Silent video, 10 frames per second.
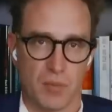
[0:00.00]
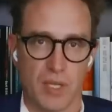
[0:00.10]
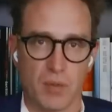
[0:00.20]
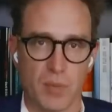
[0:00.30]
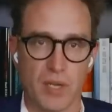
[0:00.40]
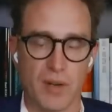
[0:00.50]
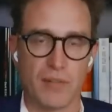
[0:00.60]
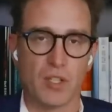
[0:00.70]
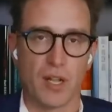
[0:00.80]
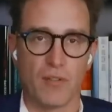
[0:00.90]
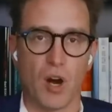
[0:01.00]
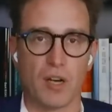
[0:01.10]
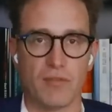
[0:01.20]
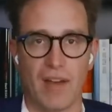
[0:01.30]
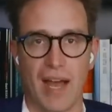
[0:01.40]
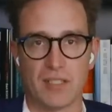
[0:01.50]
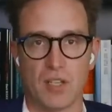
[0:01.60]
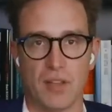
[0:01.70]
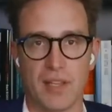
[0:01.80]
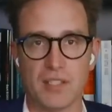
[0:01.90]
We don't we don't have a lot of hard facts
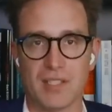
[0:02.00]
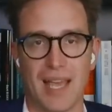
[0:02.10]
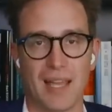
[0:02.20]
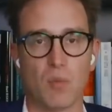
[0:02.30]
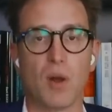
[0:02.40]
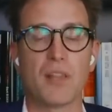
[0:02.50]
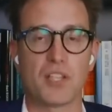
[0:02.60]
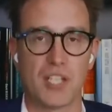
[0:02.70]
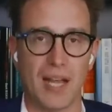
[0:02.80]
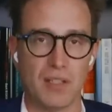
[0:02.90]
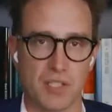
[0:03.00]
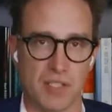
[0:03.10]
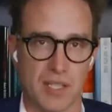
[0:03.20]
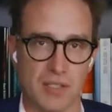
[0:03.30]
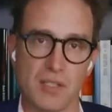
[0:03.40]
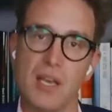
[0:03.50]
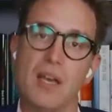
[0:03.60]
on this. And one of the challenges is,